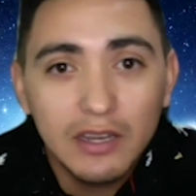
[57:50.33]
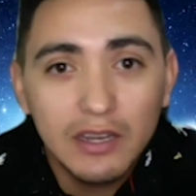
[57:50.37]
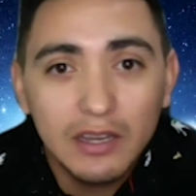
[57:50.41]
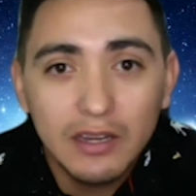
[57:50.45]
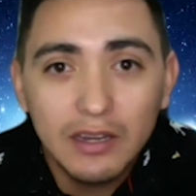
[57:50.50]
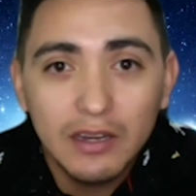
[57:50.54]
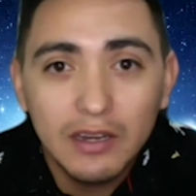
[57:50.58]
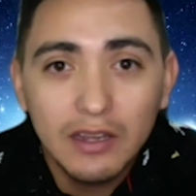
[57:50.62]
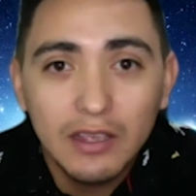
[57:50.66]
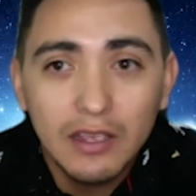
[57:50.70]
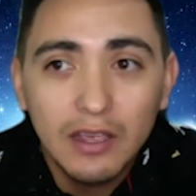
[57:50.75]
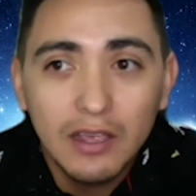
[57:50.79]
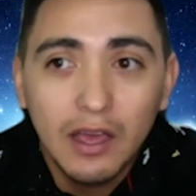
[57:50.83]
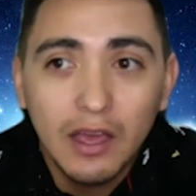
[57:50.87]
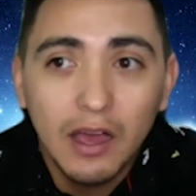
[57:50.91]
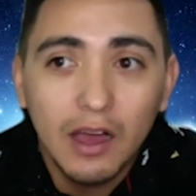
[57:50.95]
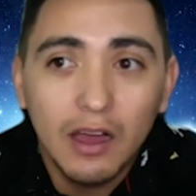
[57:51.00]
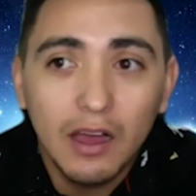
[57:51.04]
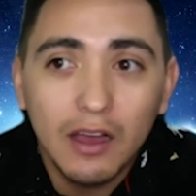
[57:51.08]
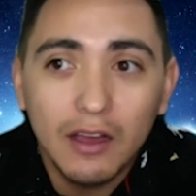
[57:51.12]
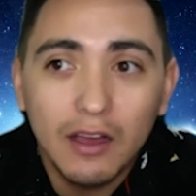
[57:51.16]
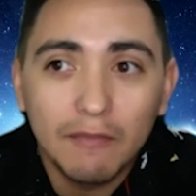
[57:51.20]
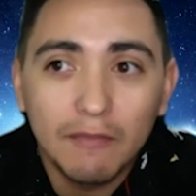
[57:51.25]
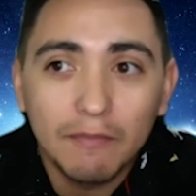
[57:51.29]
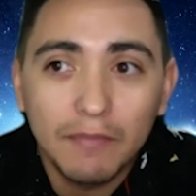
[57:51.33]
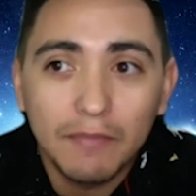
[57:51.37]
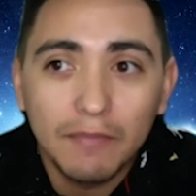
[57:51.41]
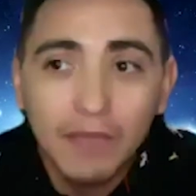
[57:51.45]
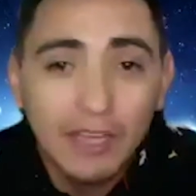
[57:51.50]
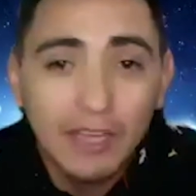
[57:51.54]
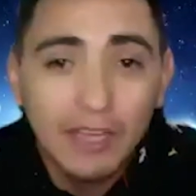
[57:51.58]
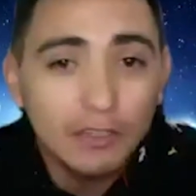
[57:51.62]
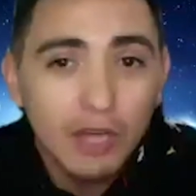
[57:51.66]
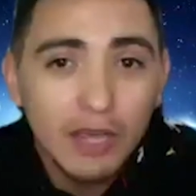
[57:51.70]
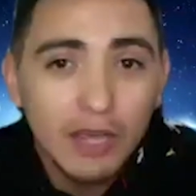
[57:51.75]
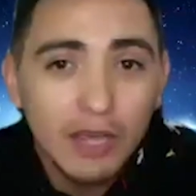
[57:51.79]
And I
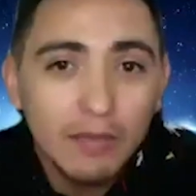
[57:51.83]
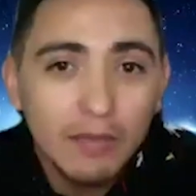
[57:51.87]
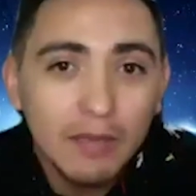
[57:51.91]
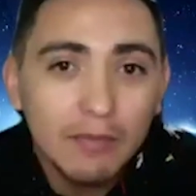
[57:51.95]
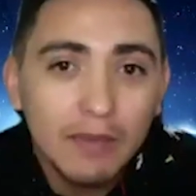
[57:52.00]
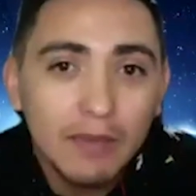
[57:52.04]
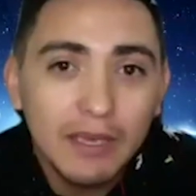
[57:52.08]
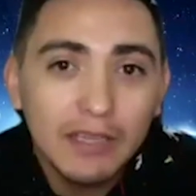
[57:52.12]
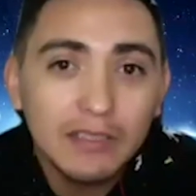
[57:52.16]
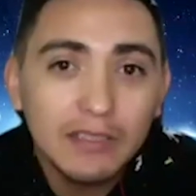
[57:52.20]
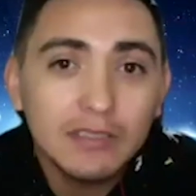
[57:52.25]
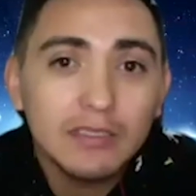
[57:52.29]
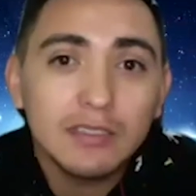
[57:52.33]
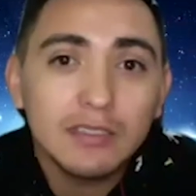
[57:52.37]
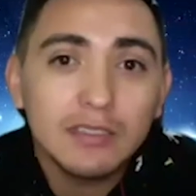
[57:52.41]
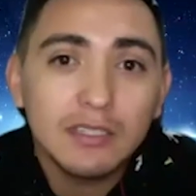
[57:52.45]
try my best